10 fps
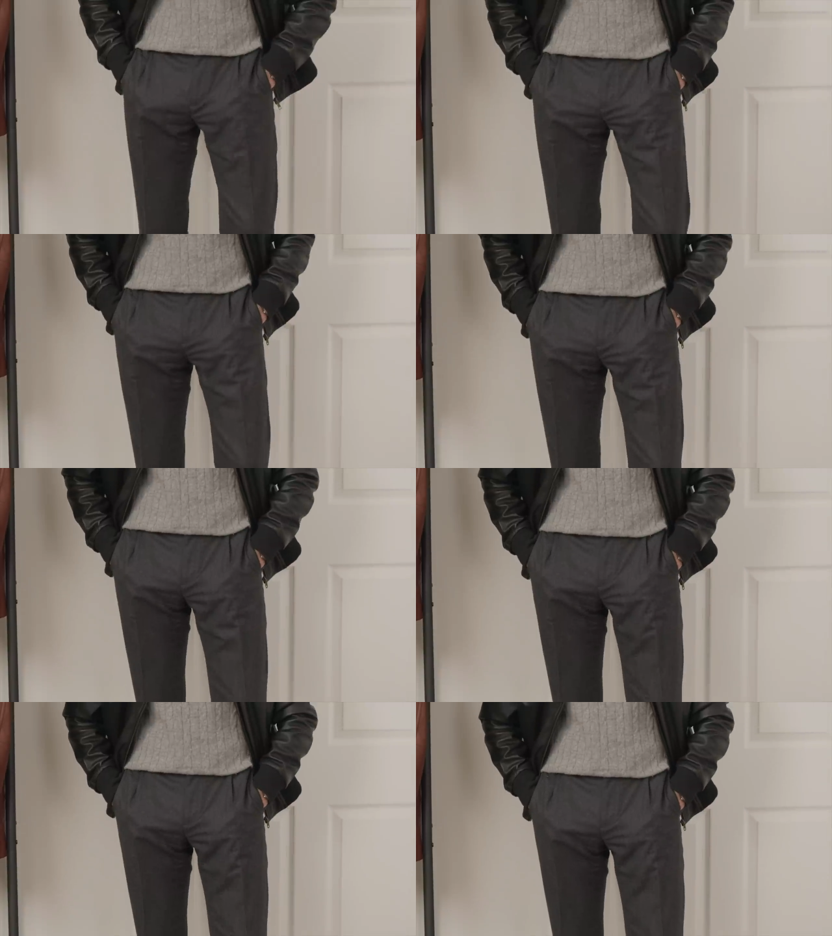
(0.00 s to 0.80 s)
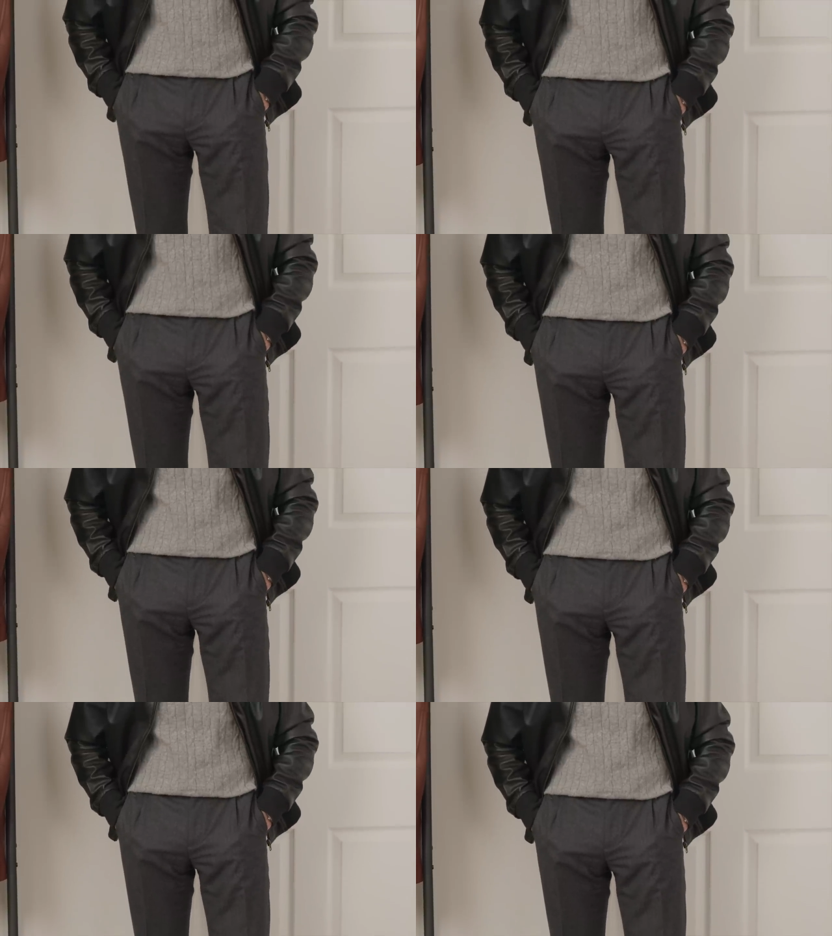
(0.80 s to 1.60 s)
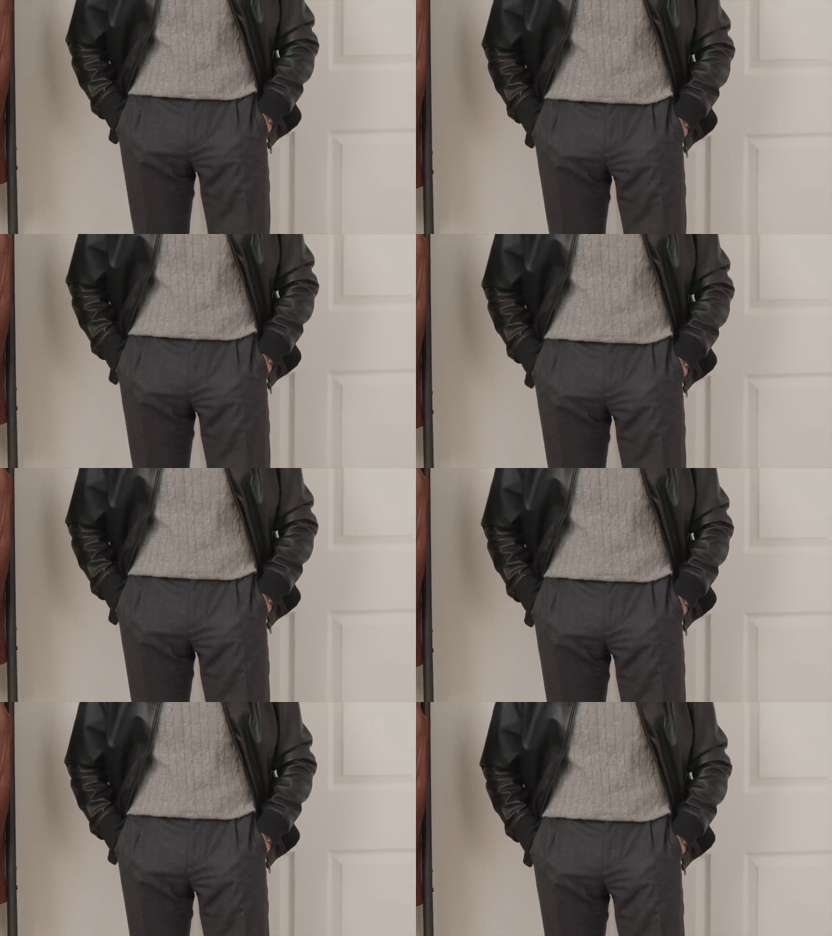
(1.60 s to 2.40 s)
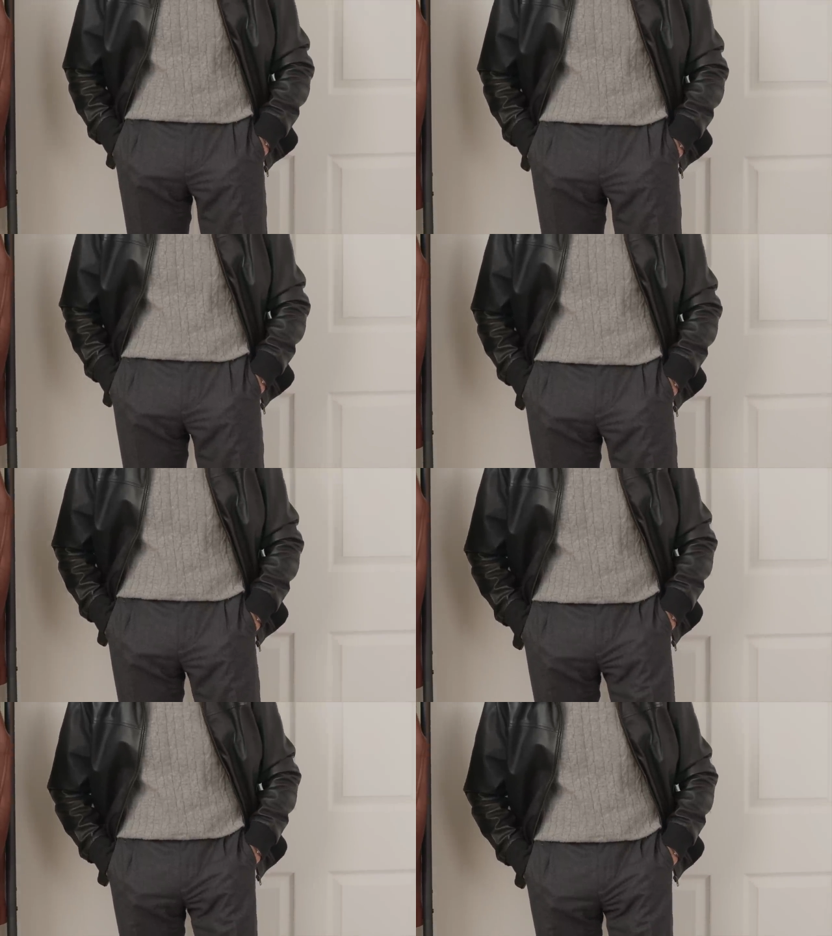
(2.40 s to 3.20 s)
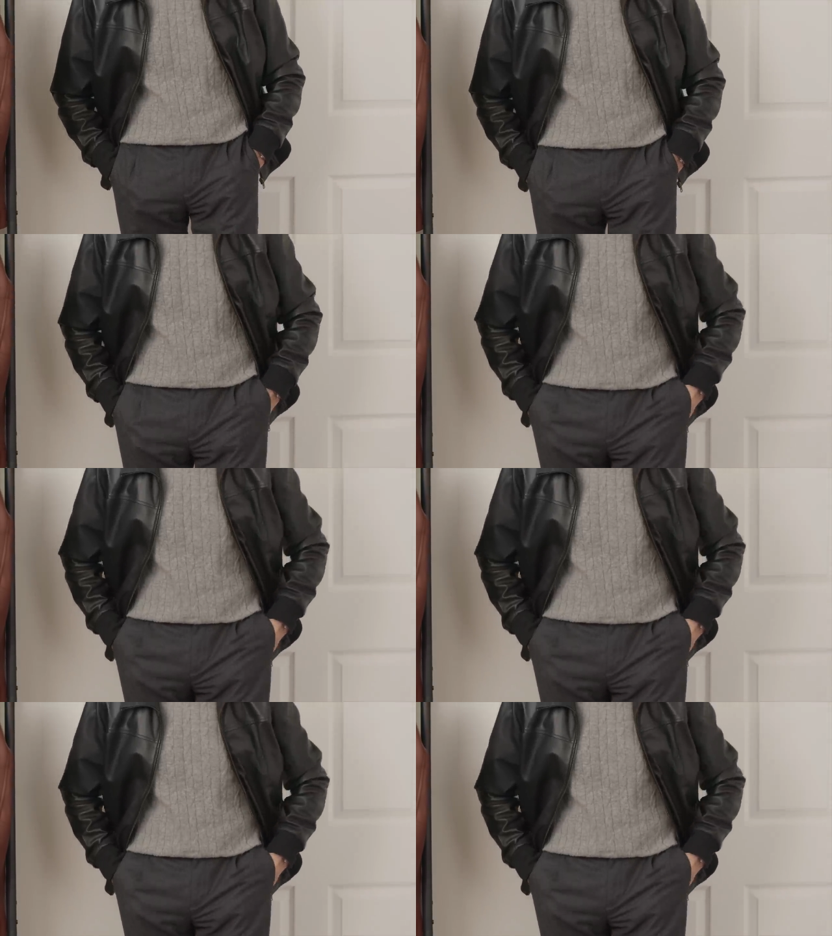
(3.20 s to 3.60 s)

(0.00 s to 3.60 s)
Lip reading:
(no speaker visible)